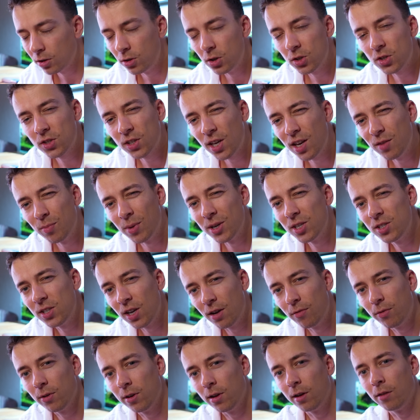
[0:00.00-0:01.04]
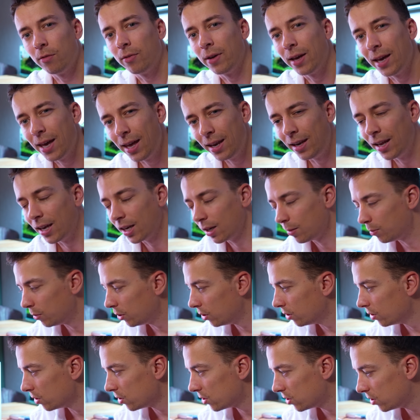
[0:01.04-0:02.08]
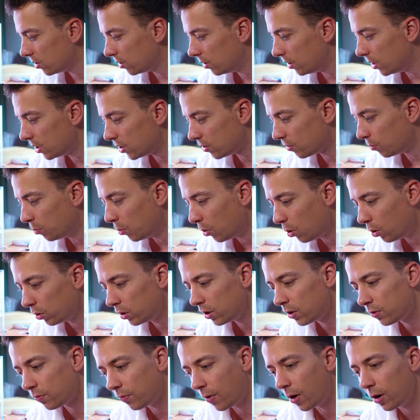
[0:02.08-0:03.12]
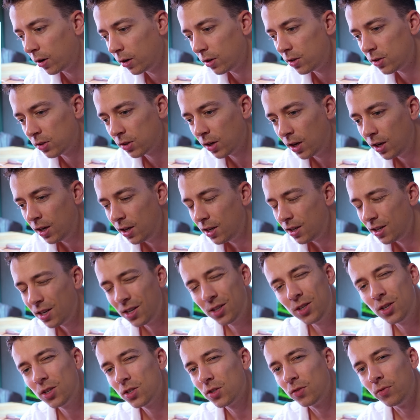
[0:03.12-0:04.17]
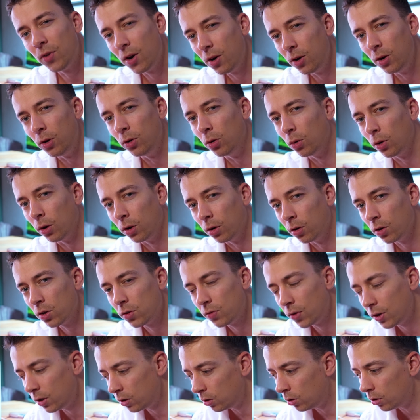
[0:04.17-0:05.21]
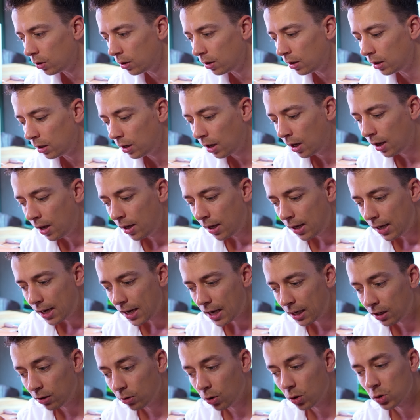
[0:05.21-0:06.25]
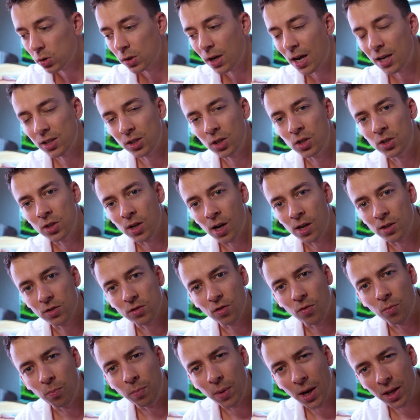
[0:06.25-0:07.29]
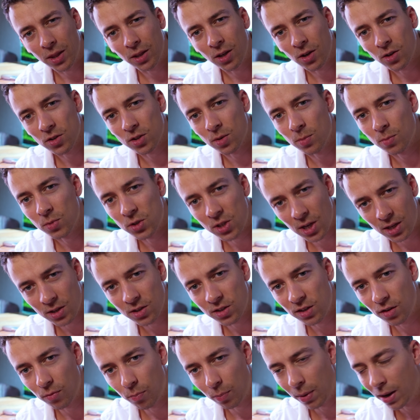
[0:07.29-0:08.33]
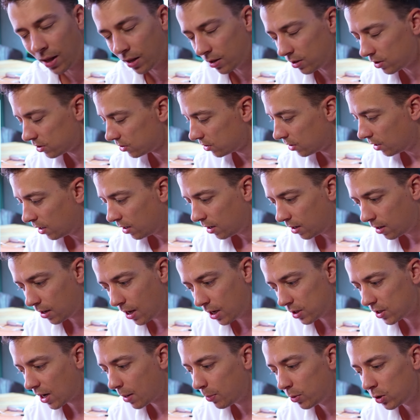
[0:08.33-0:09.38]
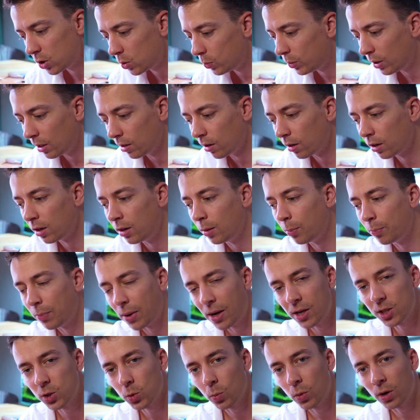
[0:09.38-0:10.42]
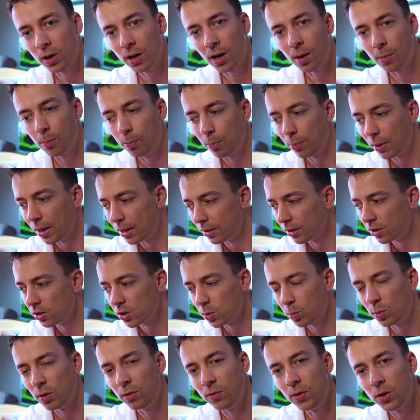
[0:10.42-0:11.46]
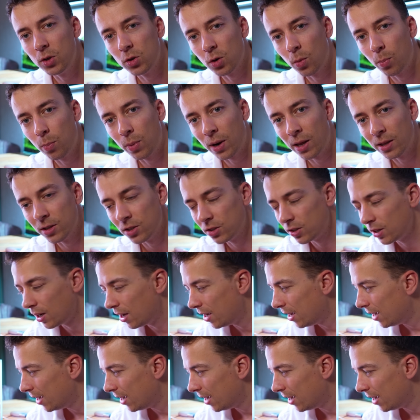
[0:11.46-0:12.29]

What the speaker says: just save myself a lot of headache, because this mold, this fungus, it's just very annoying, you know, it's very dirty, and it also has a chance of melting some sensitive plants. It has happened to me a lot in the past where I'm planting some in vitro plants,